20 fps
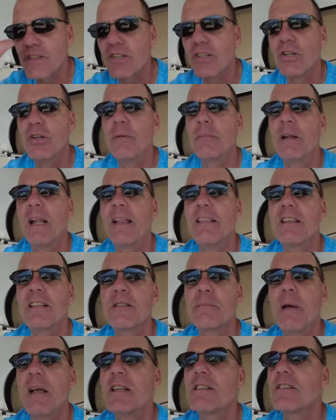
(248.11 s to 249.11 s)
to illuminate the
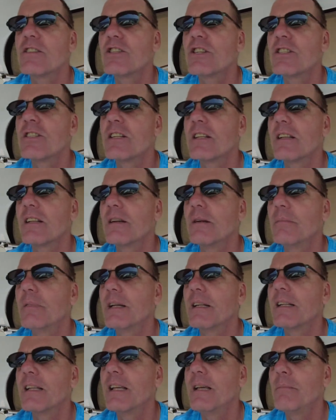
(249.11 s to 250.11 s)
space just a little
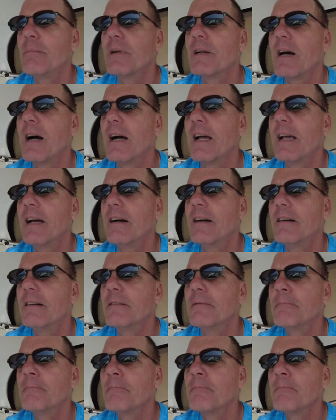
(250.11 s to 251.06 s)
bit, keep an eye out.